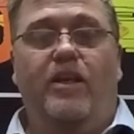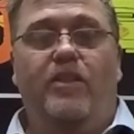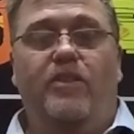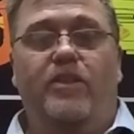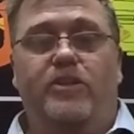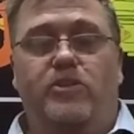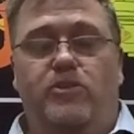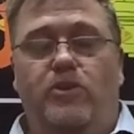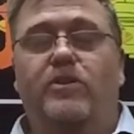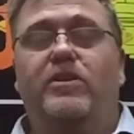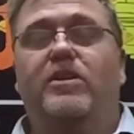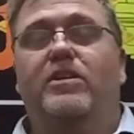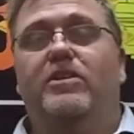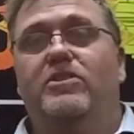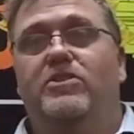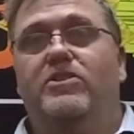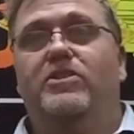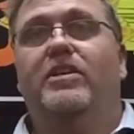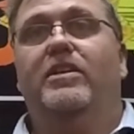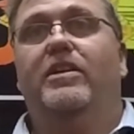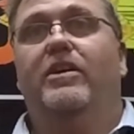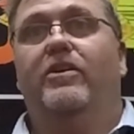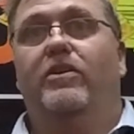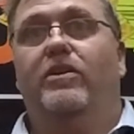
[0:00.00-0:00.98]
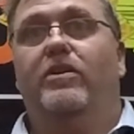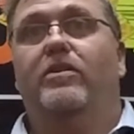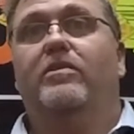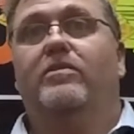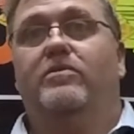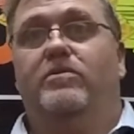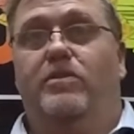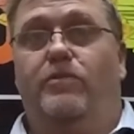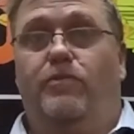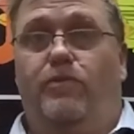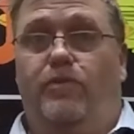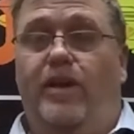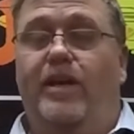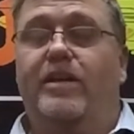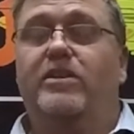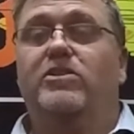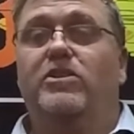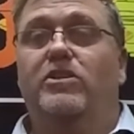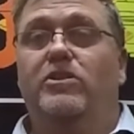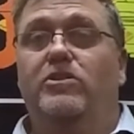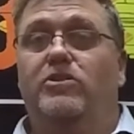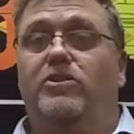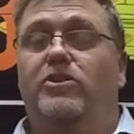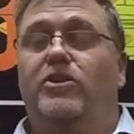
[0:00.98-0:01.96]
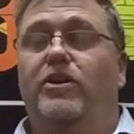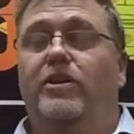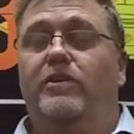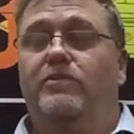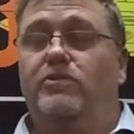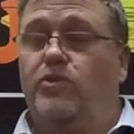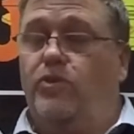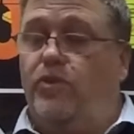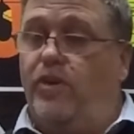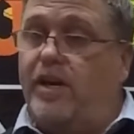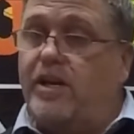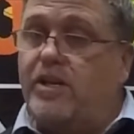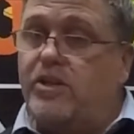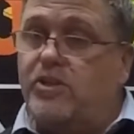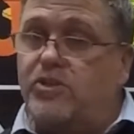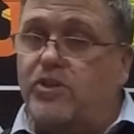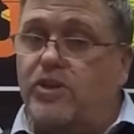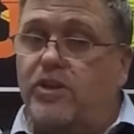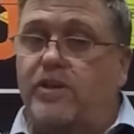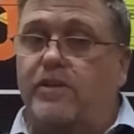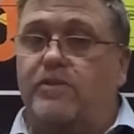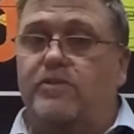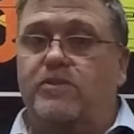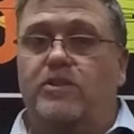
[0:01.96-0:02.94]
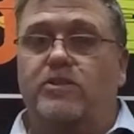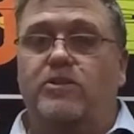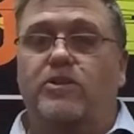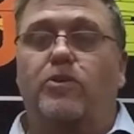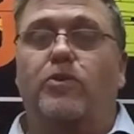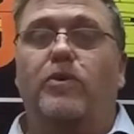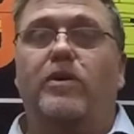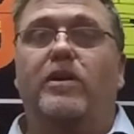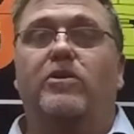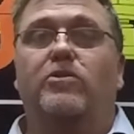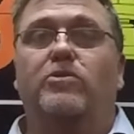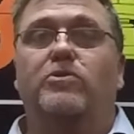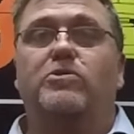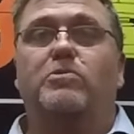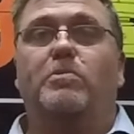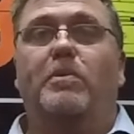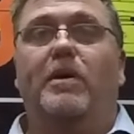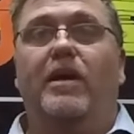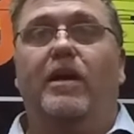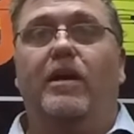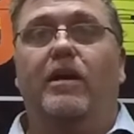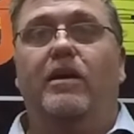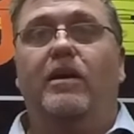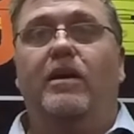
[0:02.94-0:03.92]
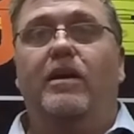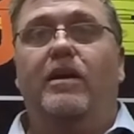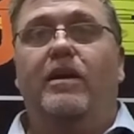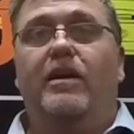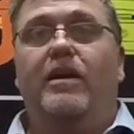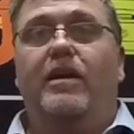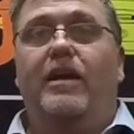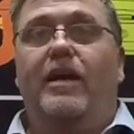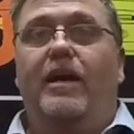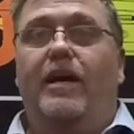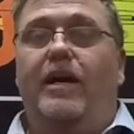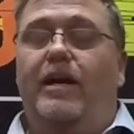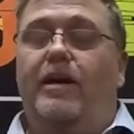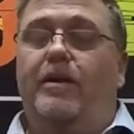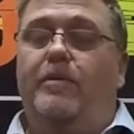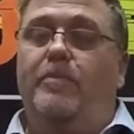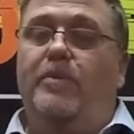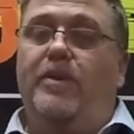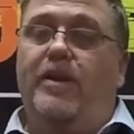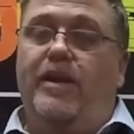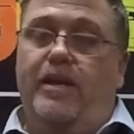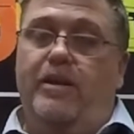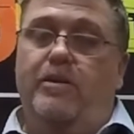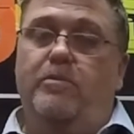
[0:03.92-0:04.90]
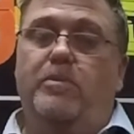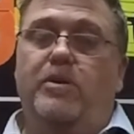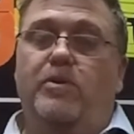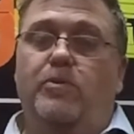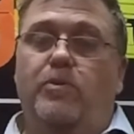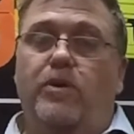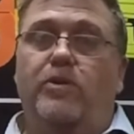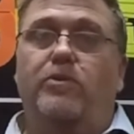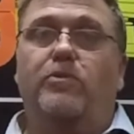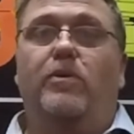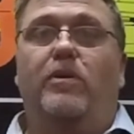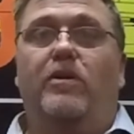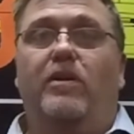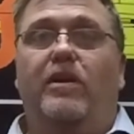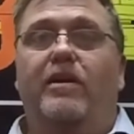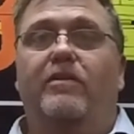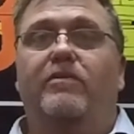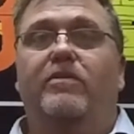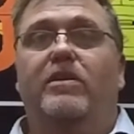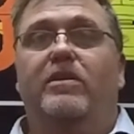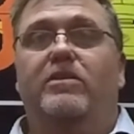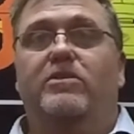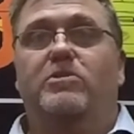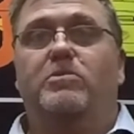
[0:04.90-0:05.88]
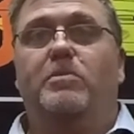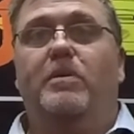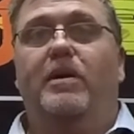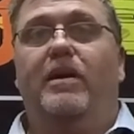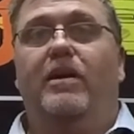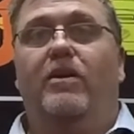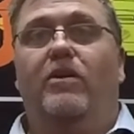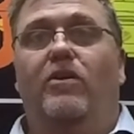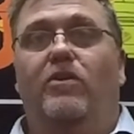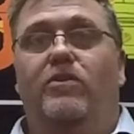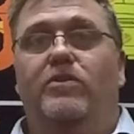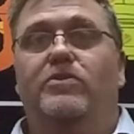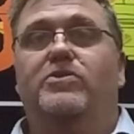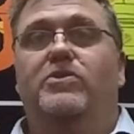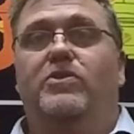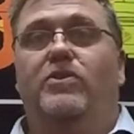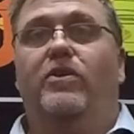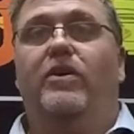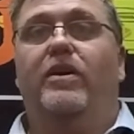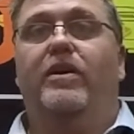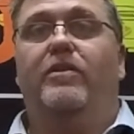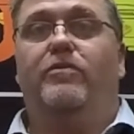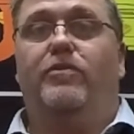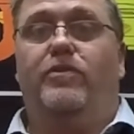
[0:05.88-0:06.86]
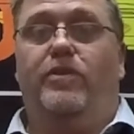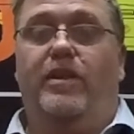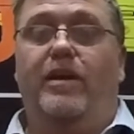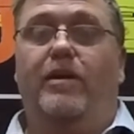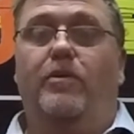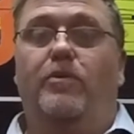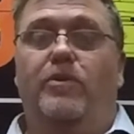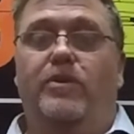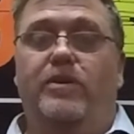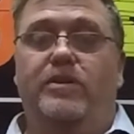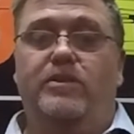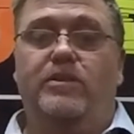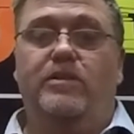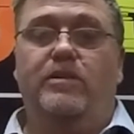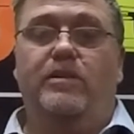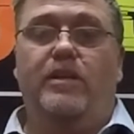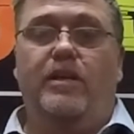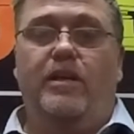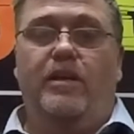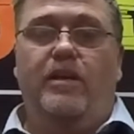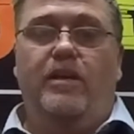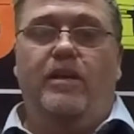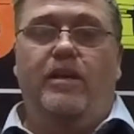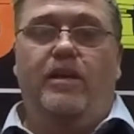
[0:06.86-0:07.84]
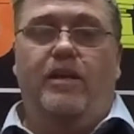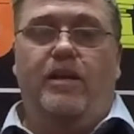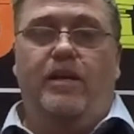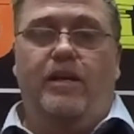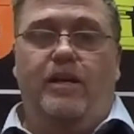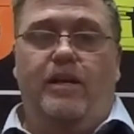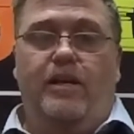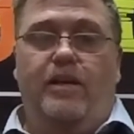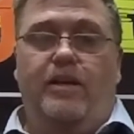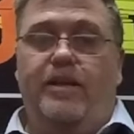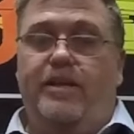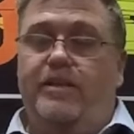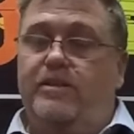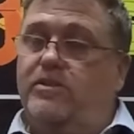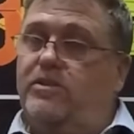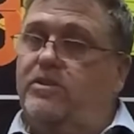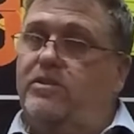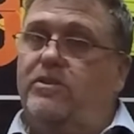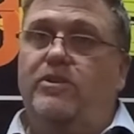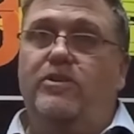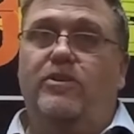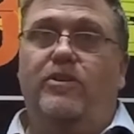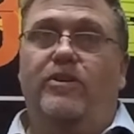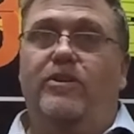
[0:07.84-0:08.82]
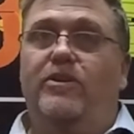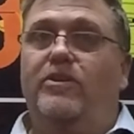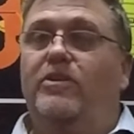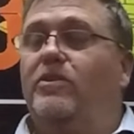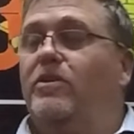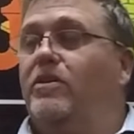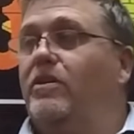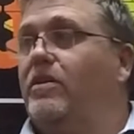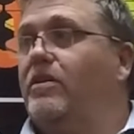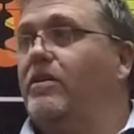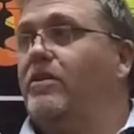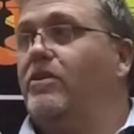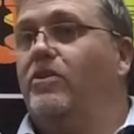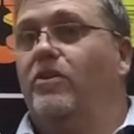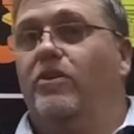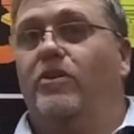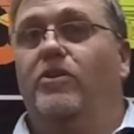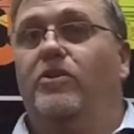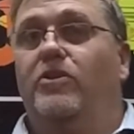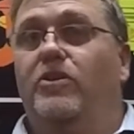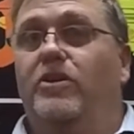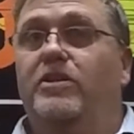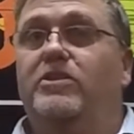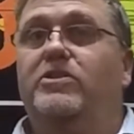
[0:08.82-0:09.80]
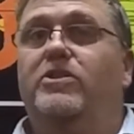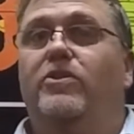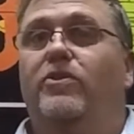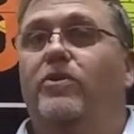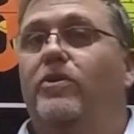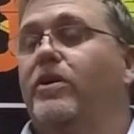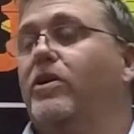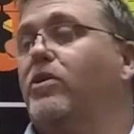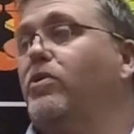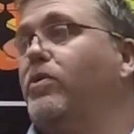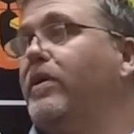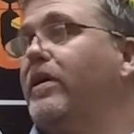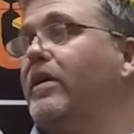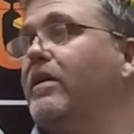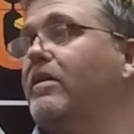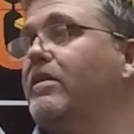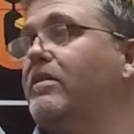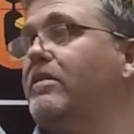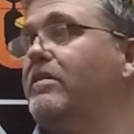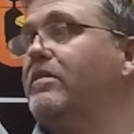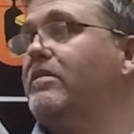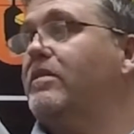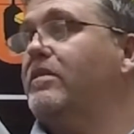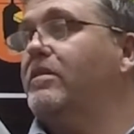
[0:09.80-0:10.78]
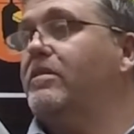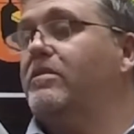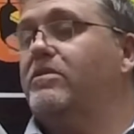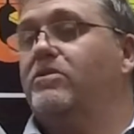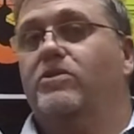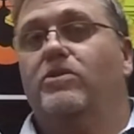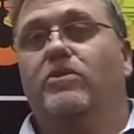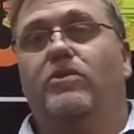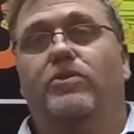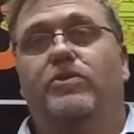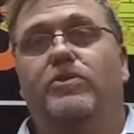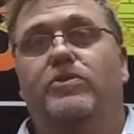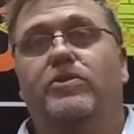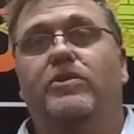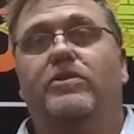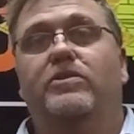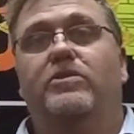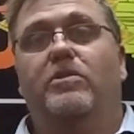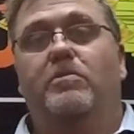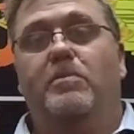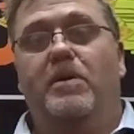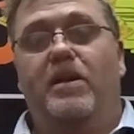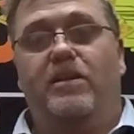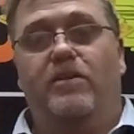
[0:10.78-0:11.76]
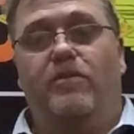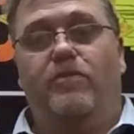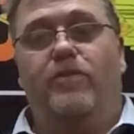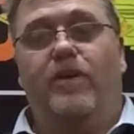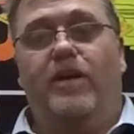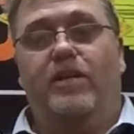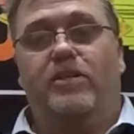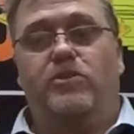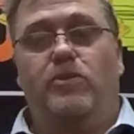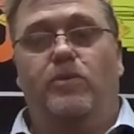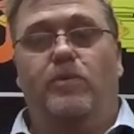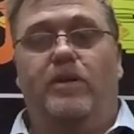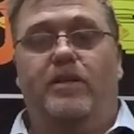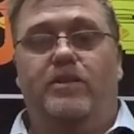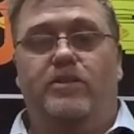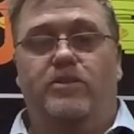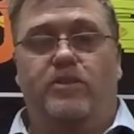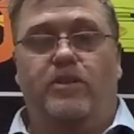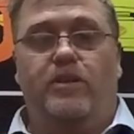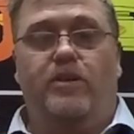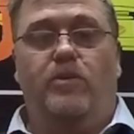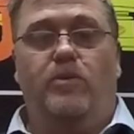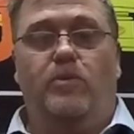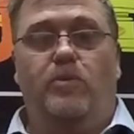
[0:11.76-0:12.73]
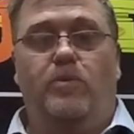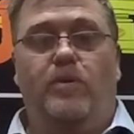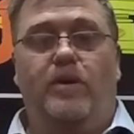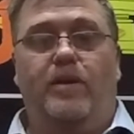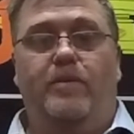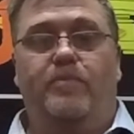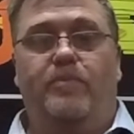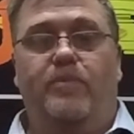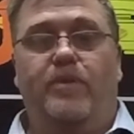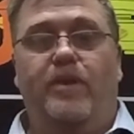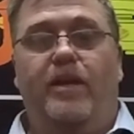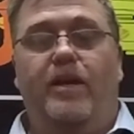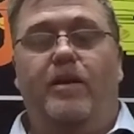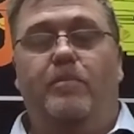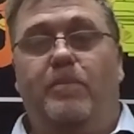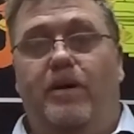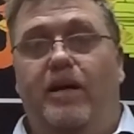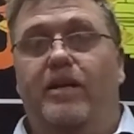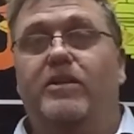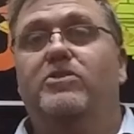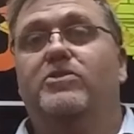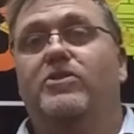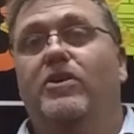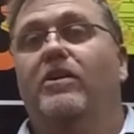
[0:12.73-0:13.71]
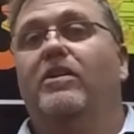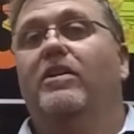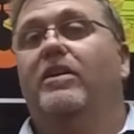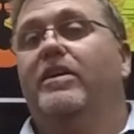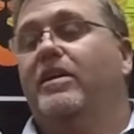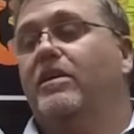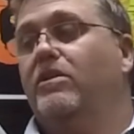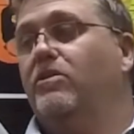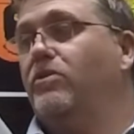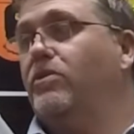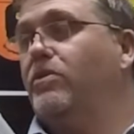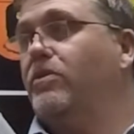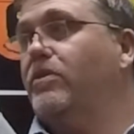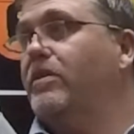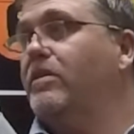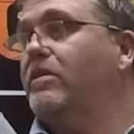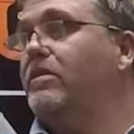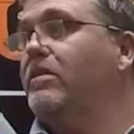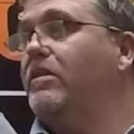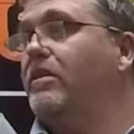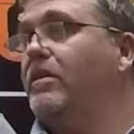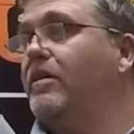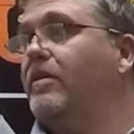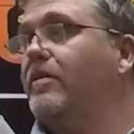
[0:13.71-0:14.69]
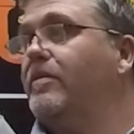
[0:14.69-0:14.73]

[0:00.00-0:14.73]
they should consider deflection sheaves or any sheaves as a critical spare, and it'd be worthwhile having a spare on site for that reason. It's not an easy or a quick solution to manufacture one, so but certainly can do it. Yeah.